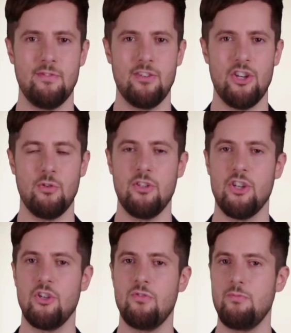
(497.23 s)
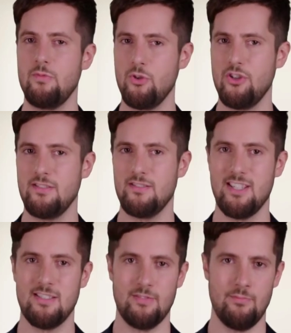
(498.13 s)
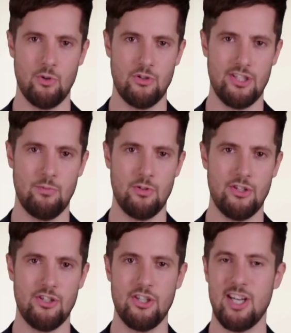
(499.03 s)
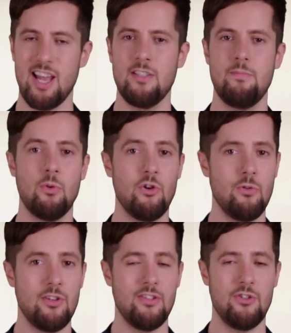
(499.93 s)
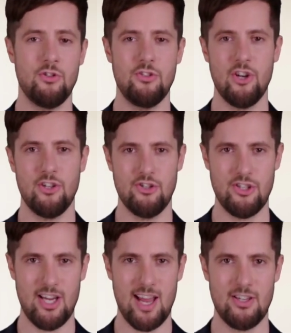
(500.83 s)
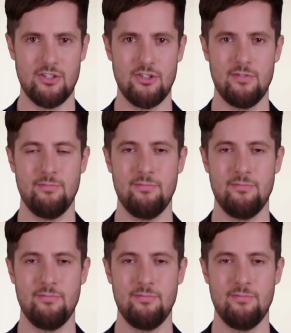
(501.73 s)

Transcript: Follow along for more insights, more inspiration, and more ways to turn knowledge into action.